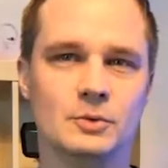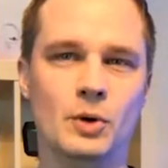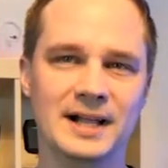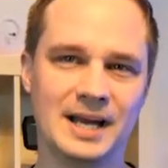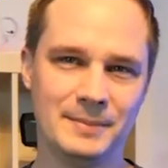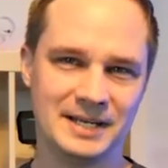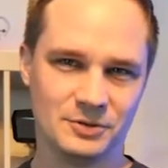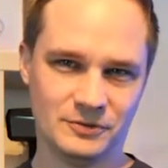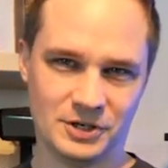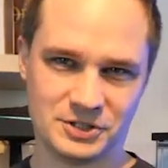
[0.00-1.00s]
Welcome back
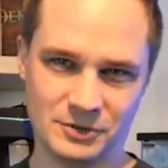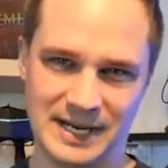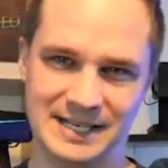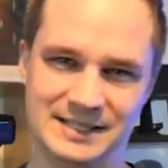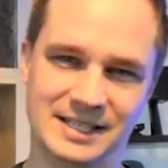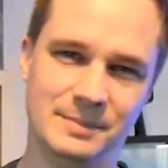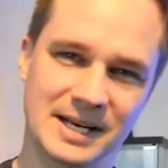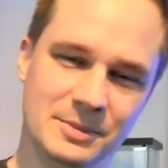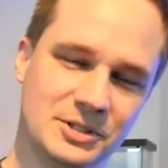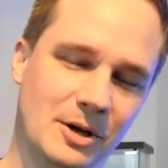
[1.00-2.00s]
to Virtual Reality. My
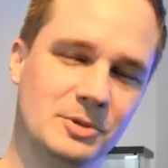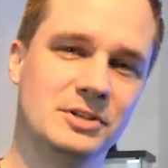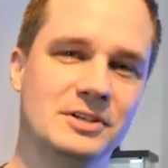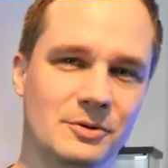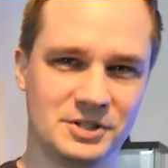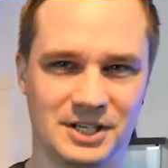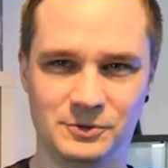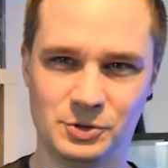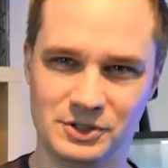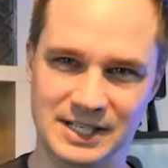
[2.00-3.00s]
name is Thomas and you're watching
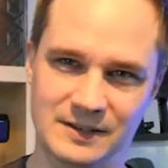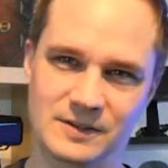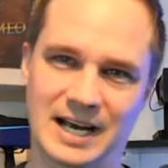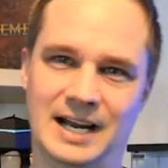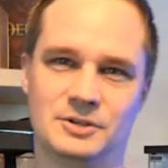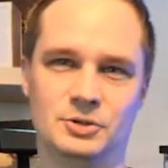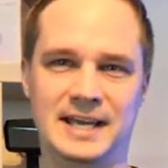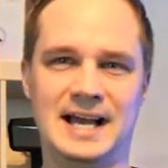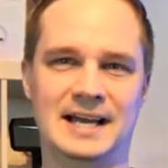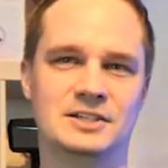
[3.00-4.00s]
VoodooDE VR.
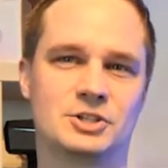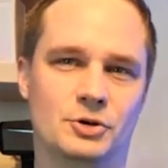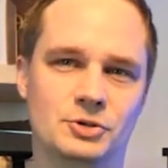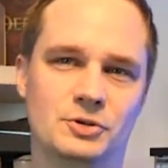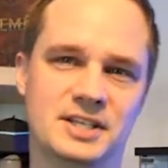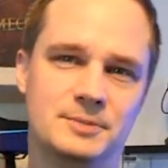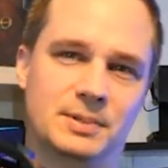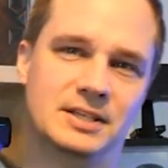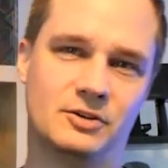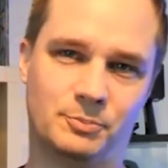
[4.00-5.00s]
Today I show you this
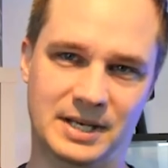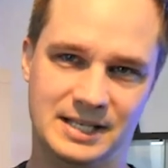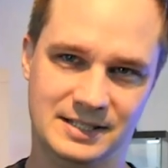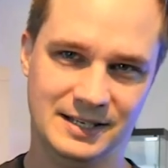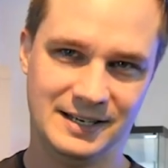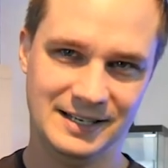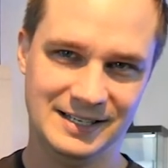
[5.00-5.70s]
piece of plastic.